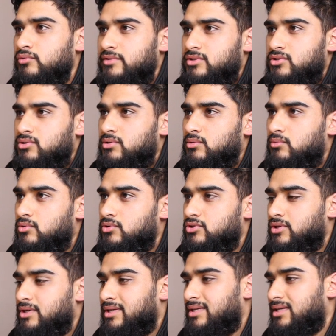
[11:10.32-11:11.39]
risk reward
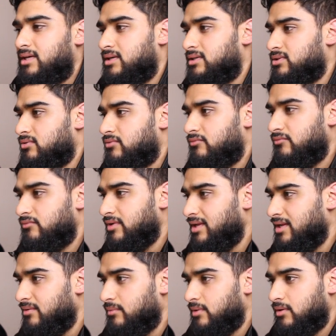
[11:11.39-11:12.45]
trade here. So
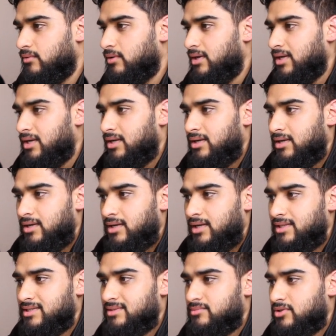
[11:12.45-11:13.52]
really well
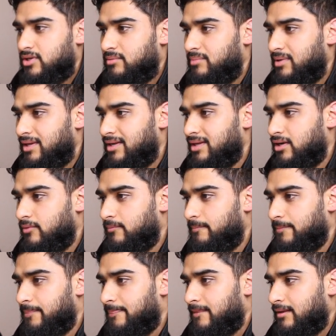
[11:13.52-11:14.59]
this trade played out.
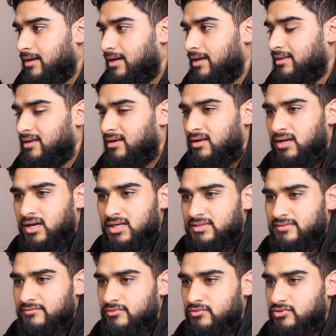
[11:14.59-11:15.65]
And then
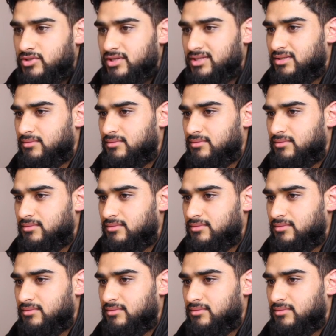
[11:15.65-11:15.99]
last few trades